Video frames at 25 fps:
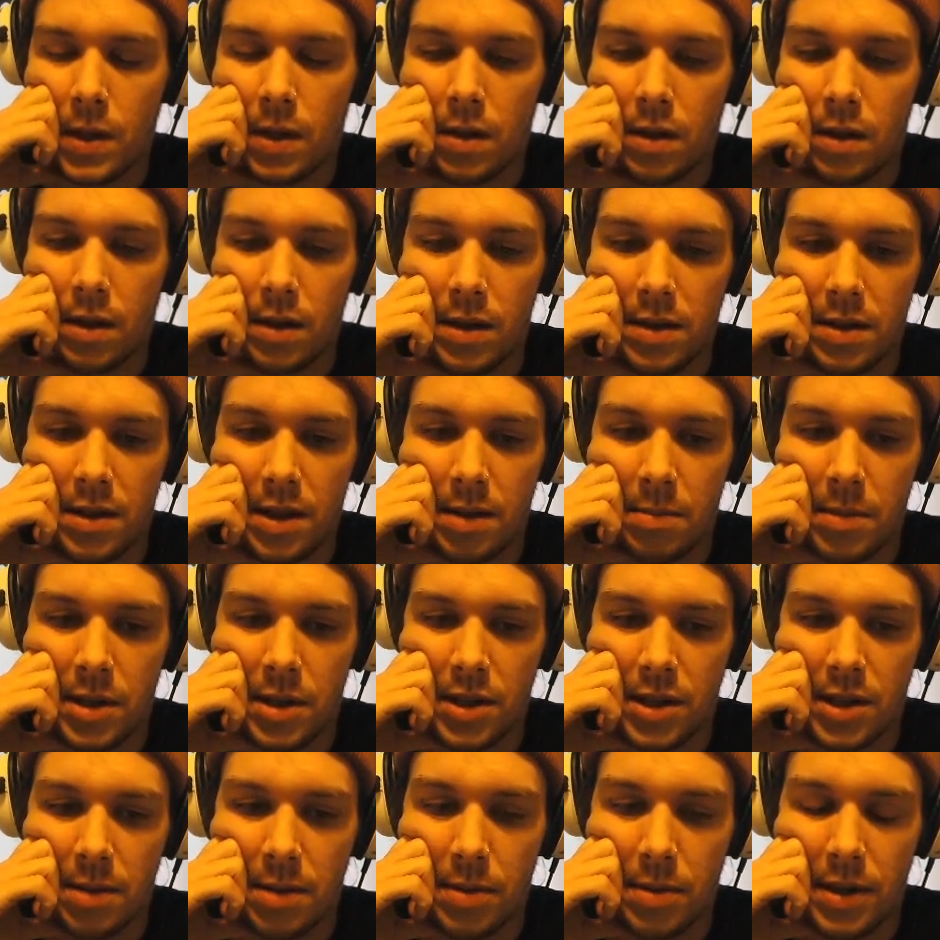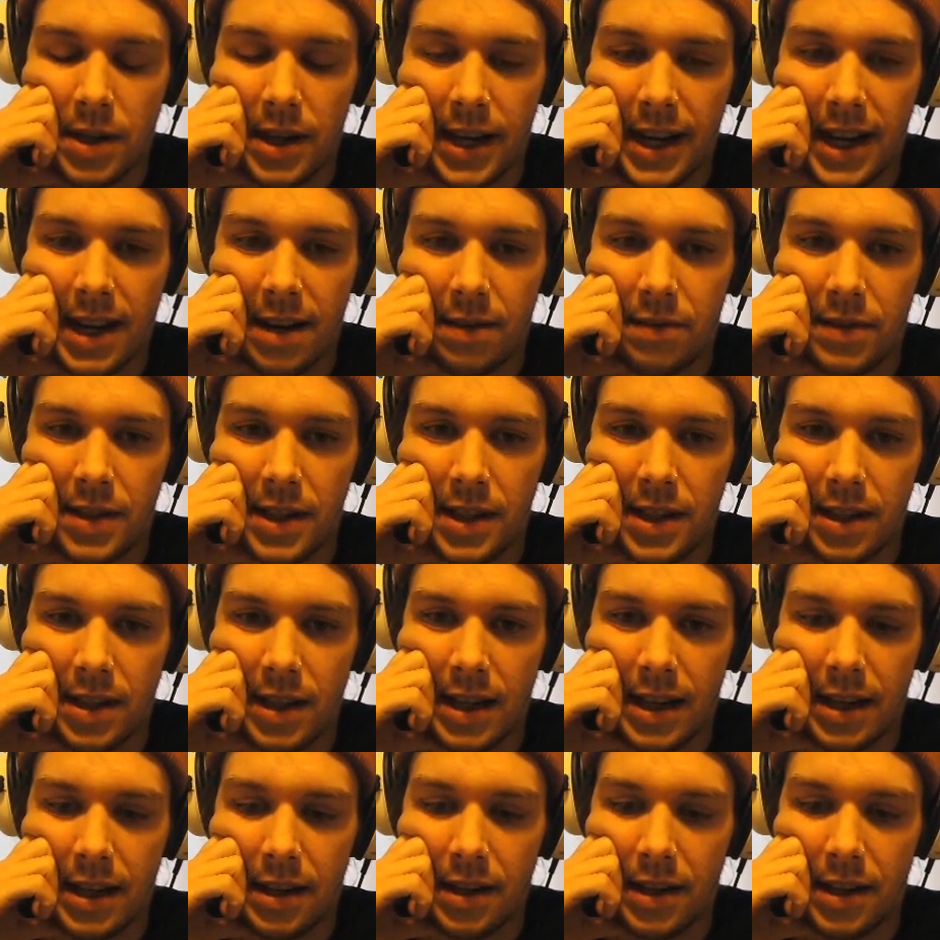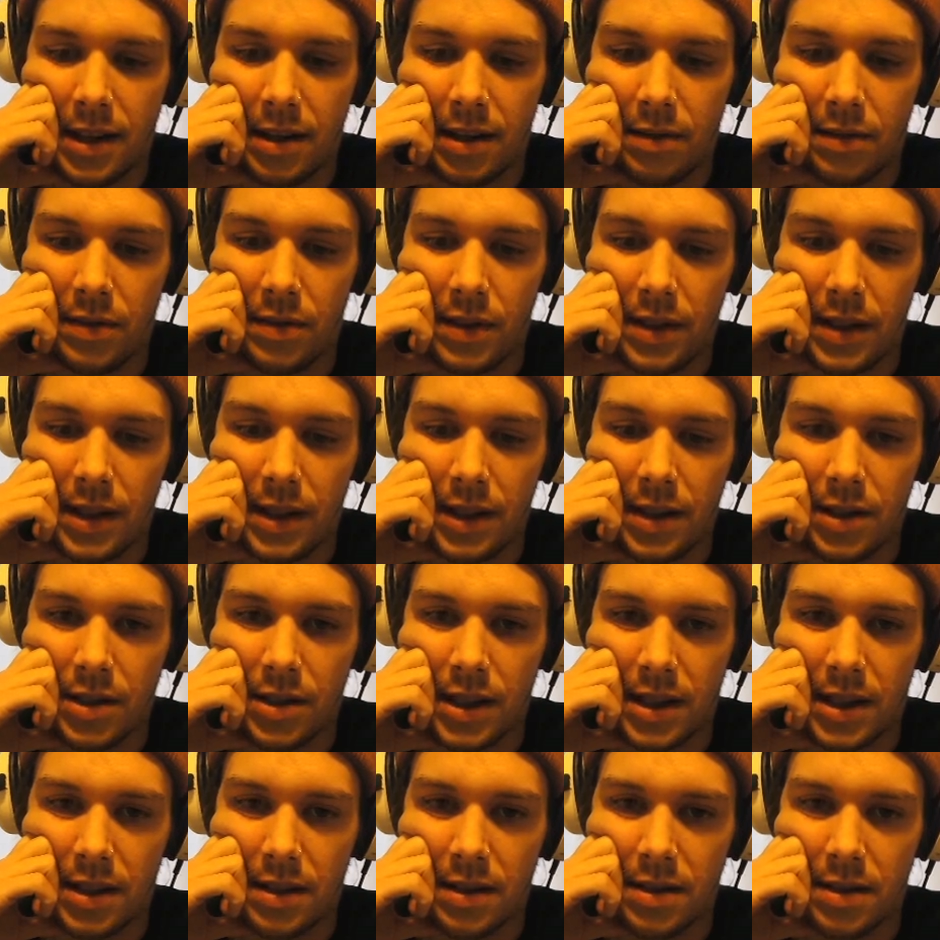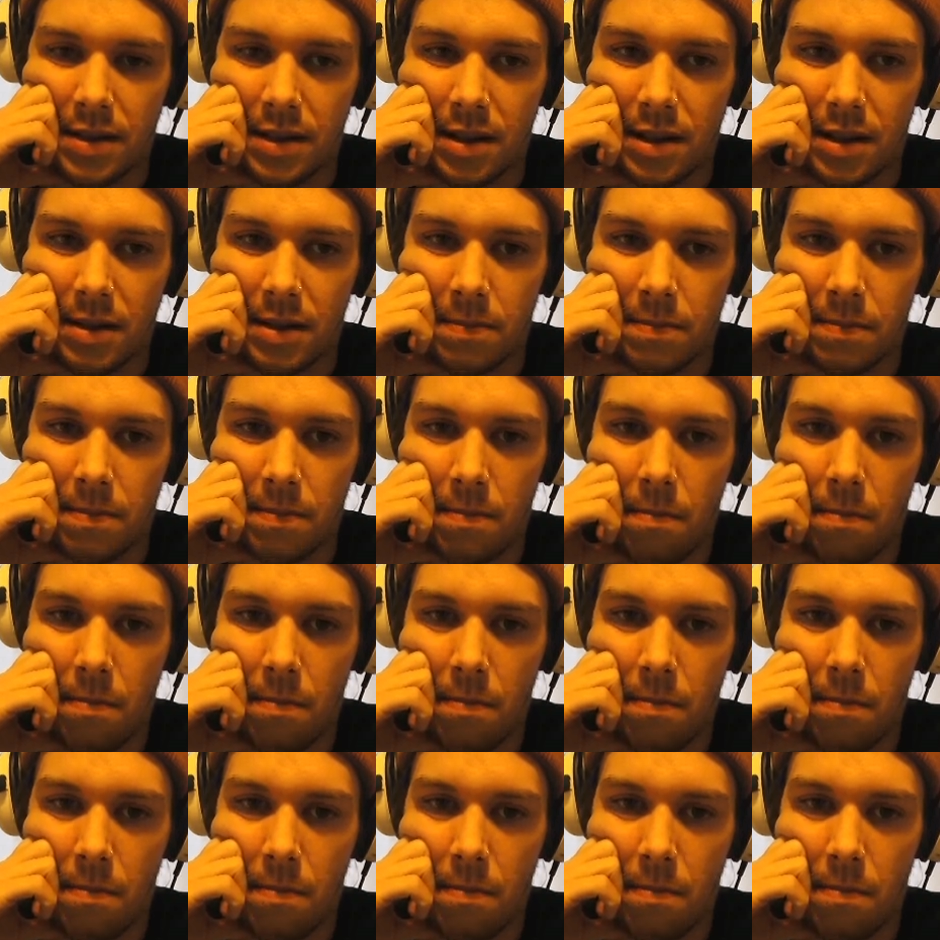Oh, as Nightmare Shepherd, I have to hit a land now for the Shatter the Sky.